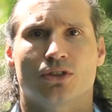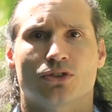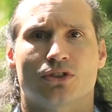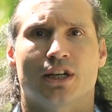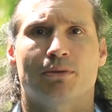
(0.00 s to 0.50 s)

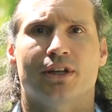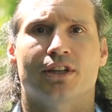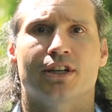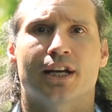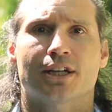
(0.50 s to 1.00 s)
So that way
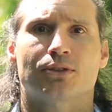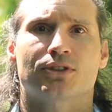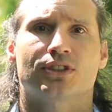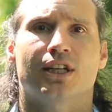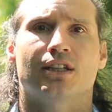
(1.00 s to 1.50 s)
the
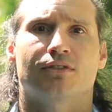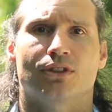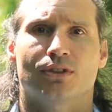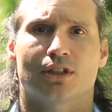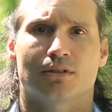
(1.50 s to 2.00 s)
natural state of
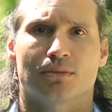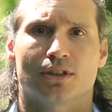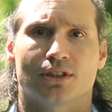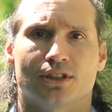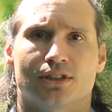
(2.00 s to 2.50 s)
you can
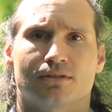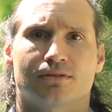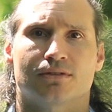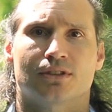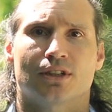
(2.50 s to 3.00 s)
emerge.
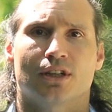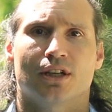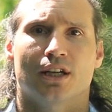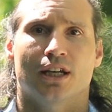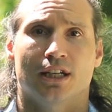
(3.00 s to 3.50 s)

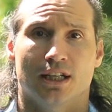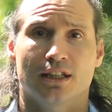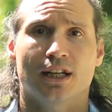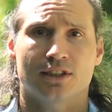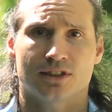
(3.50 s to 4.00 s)
And
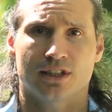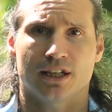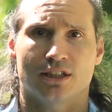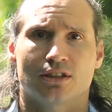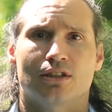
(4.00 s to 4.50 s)
in that
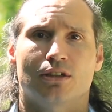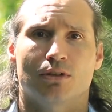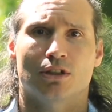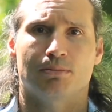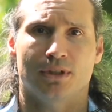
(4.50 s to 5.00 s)
state
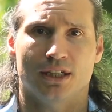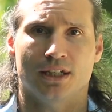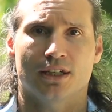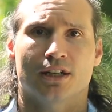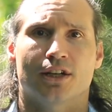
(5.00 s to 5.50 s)
will
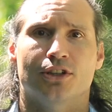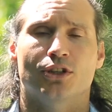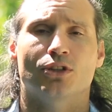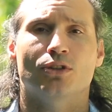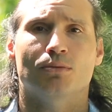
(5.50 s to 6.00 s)
be a
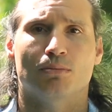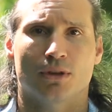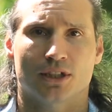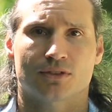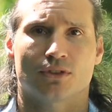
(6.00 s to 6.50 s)
new
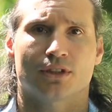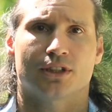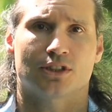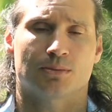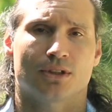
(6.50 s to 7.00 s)
blissful
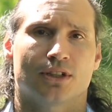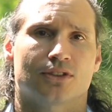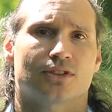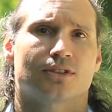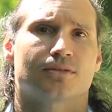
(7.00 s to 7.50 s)

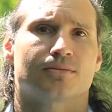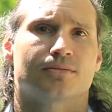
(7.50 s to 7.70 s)
experience.